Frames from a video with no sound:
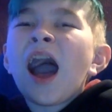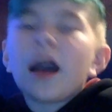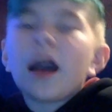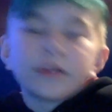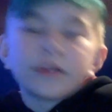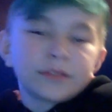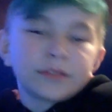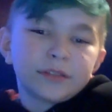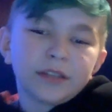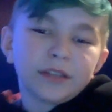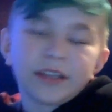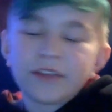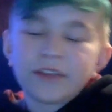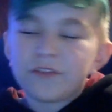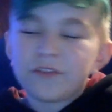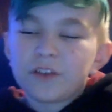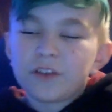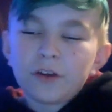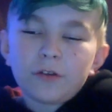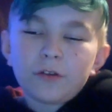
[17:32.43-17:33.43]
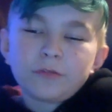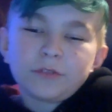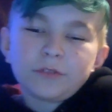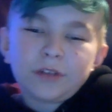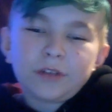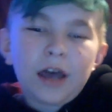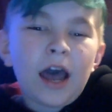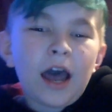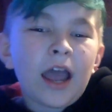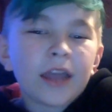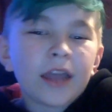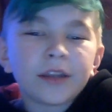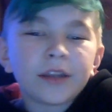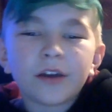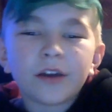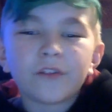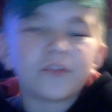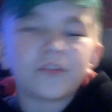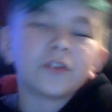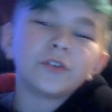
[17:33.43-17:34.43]
like if you go high enough,
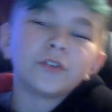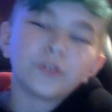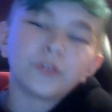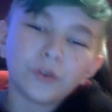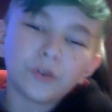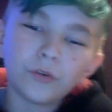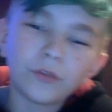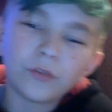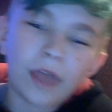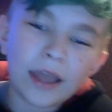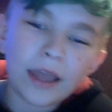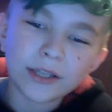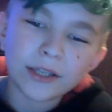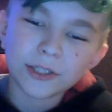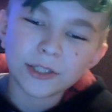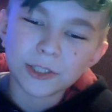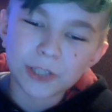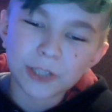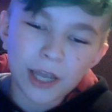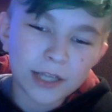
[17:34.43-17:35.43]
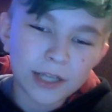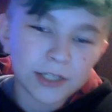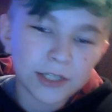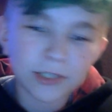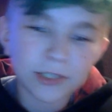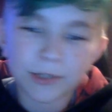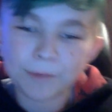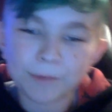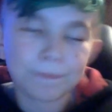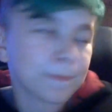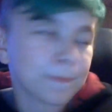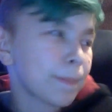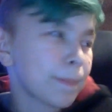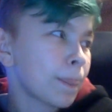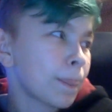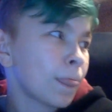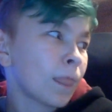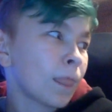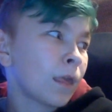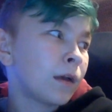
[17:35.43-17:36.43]
it'll do that jack shit.
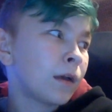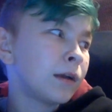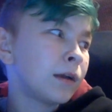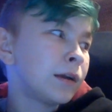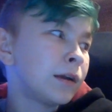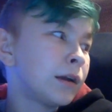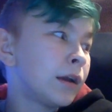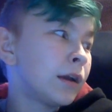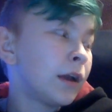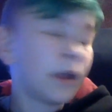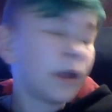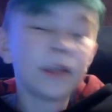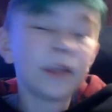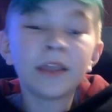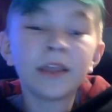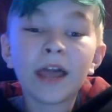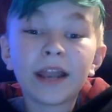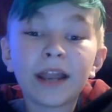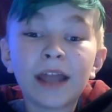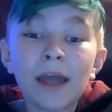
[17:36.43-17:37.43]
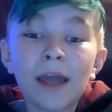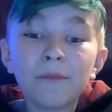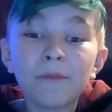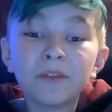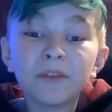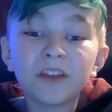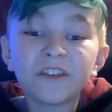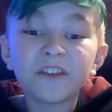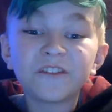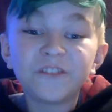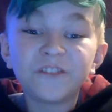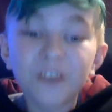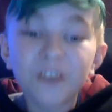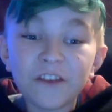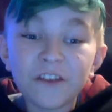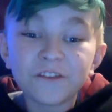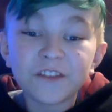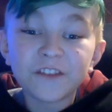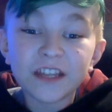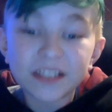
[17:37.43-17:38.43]
And that happened like
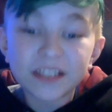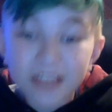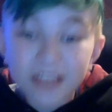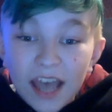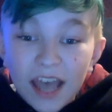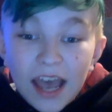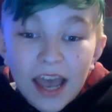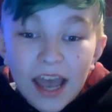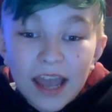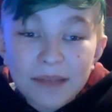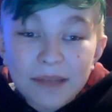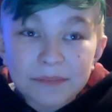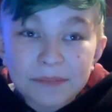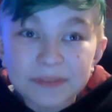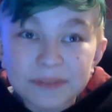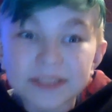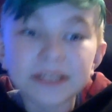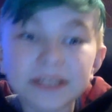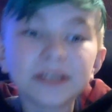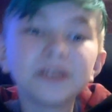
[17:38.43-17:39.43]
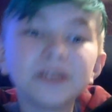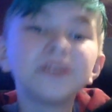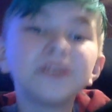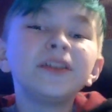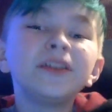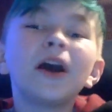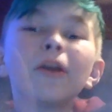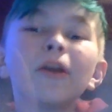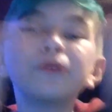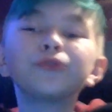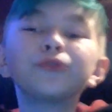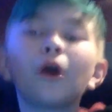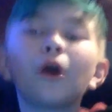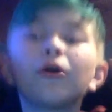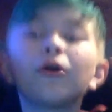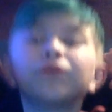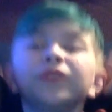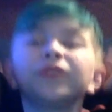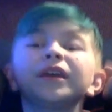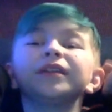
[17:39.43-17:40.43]
50 times. Yo, don't
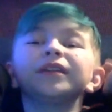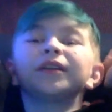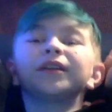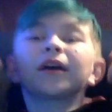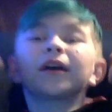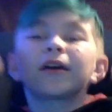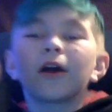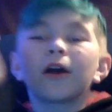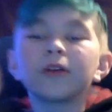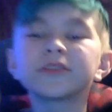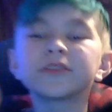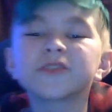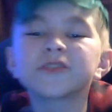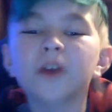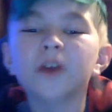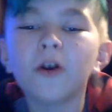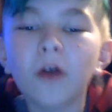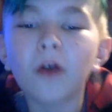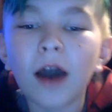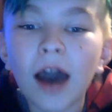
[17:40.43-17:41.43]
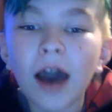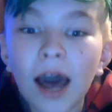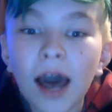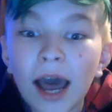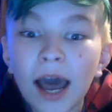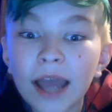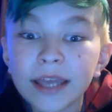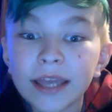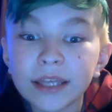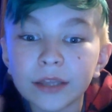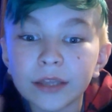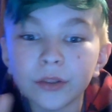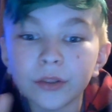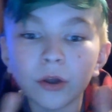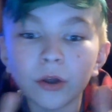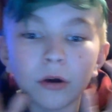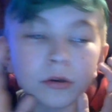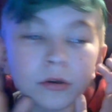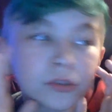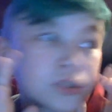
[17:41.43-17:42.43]
need to go so high, you know.
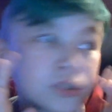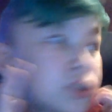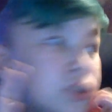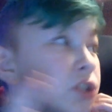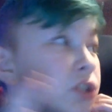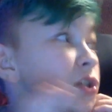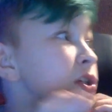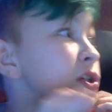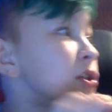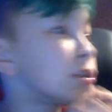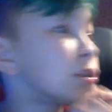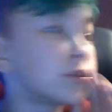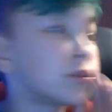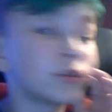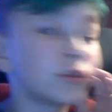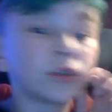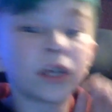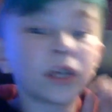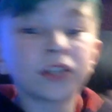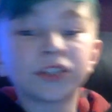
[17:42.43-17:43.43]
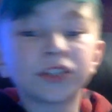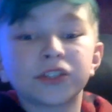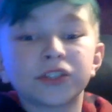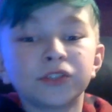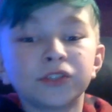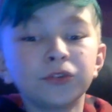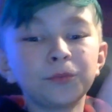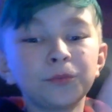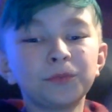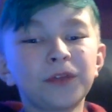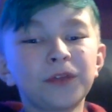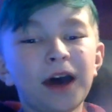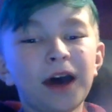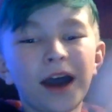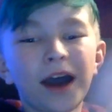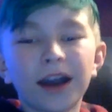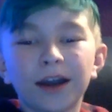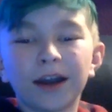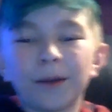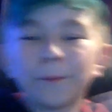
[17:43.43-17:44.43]
Jeez, you're not Snoop Dogg
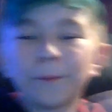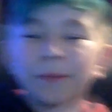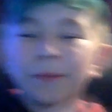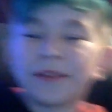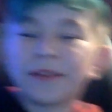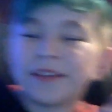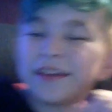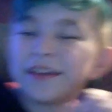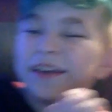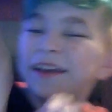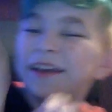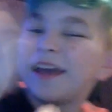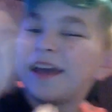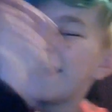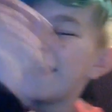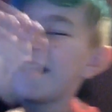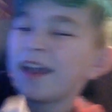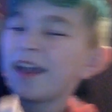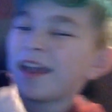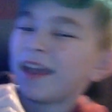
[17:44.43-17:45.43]
up in it, eh?